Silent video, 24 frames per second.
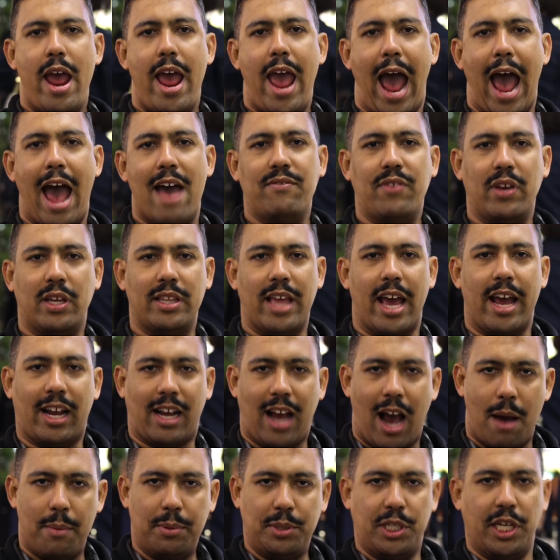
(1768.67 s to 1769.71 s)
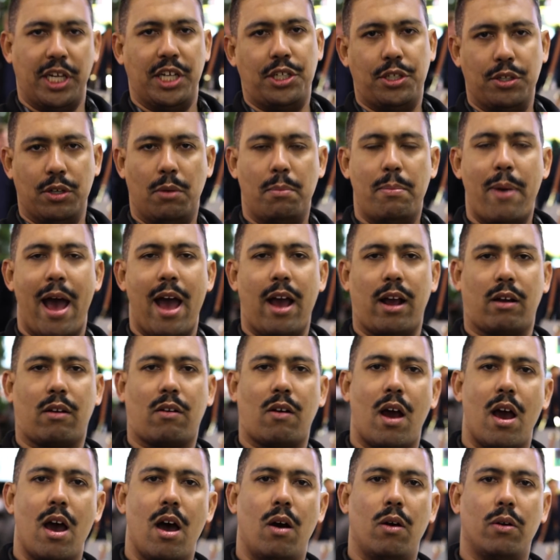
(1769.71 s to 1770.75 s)
having that computational
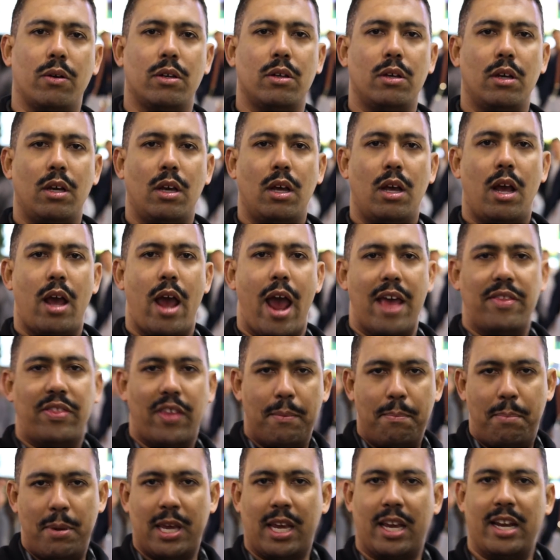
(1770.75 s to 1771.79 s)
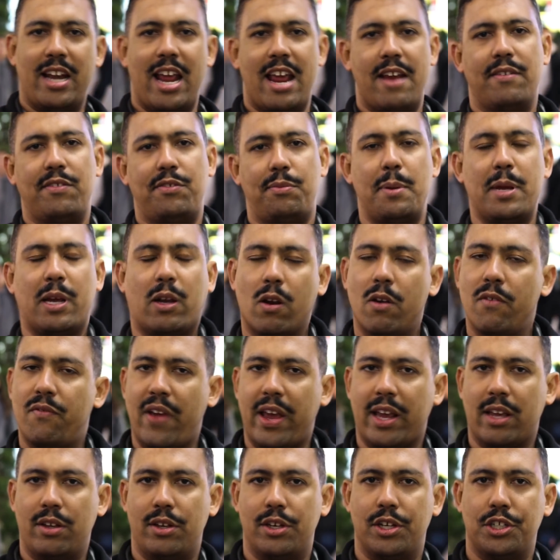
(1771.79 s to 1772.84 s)
background, and then being a native speaker of
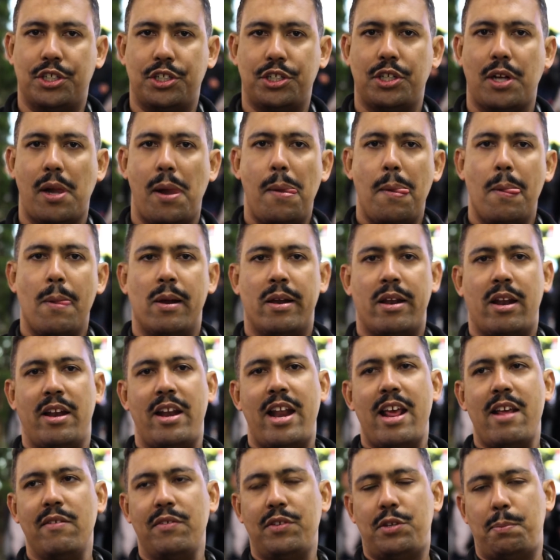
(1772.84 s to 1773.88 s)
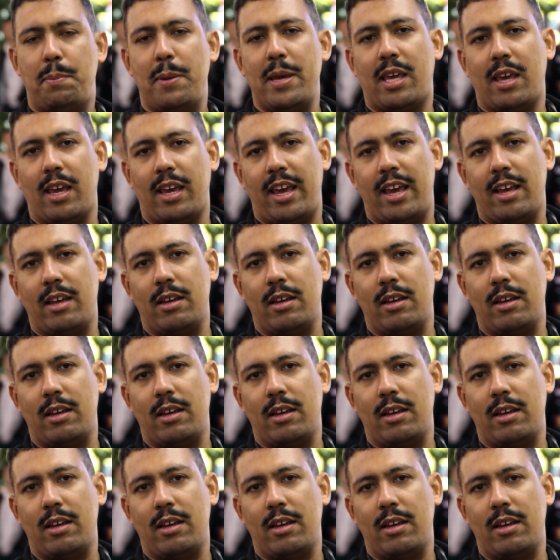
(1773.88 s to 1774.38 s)
English. And a native speaker